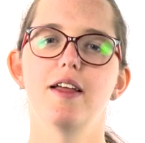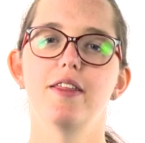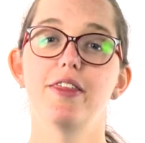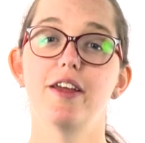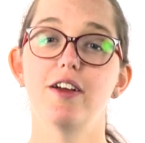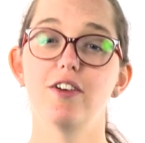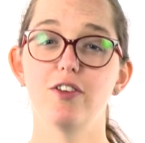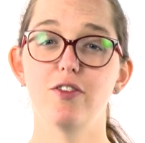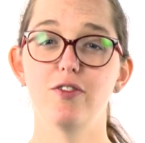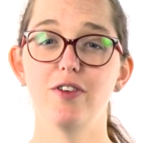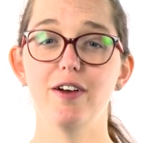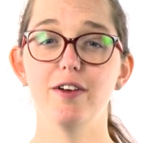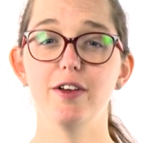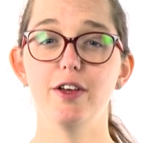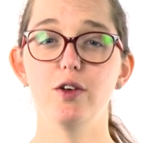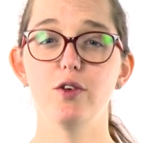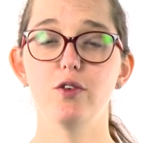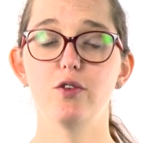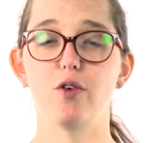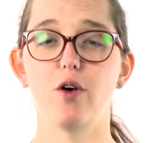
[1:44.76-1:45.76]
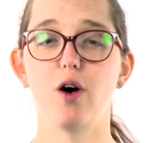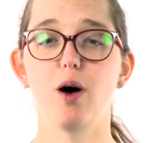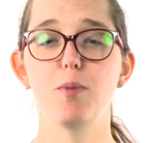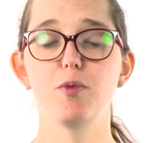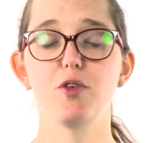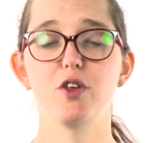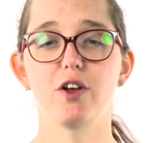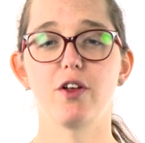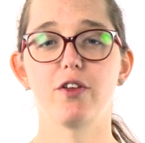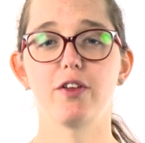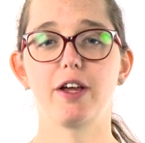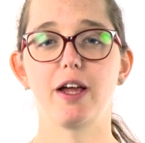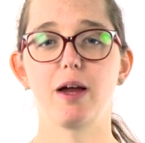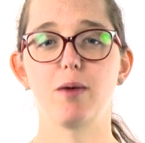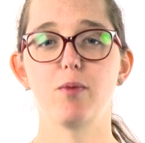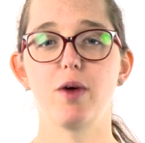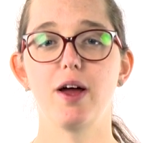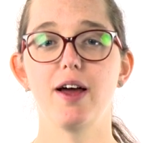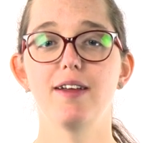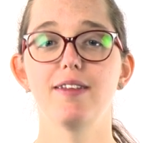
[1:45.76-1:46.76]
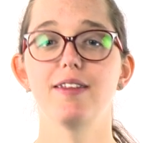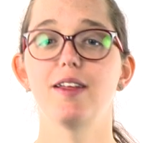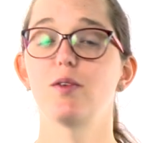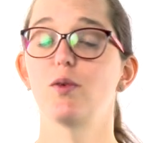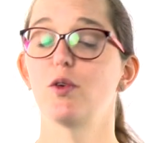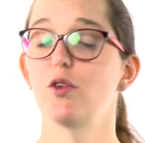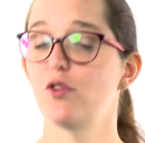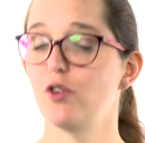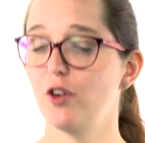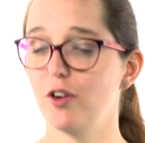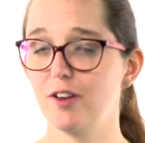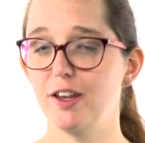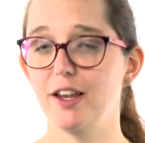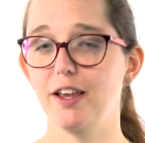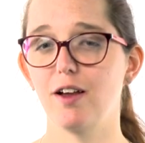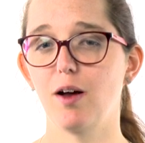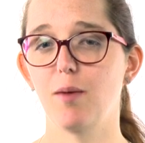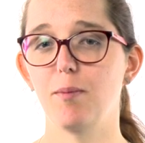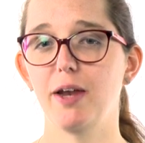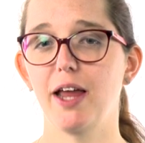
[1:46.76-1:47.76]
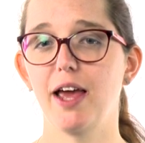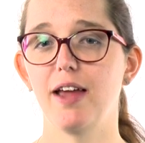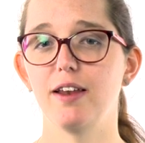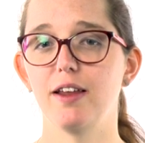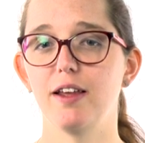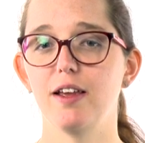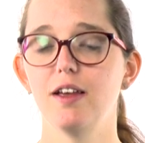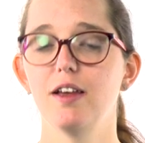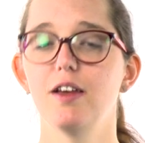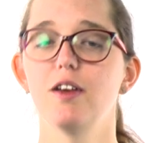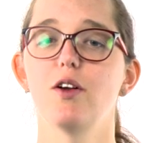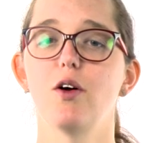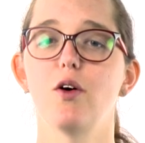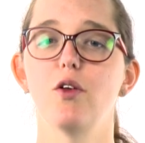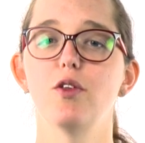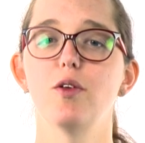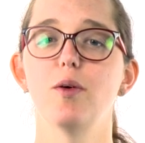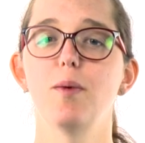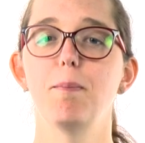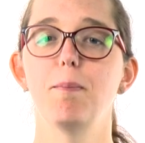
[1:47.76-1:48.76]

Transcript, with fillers: There's a very useful option on the camera that will certainly come in handy called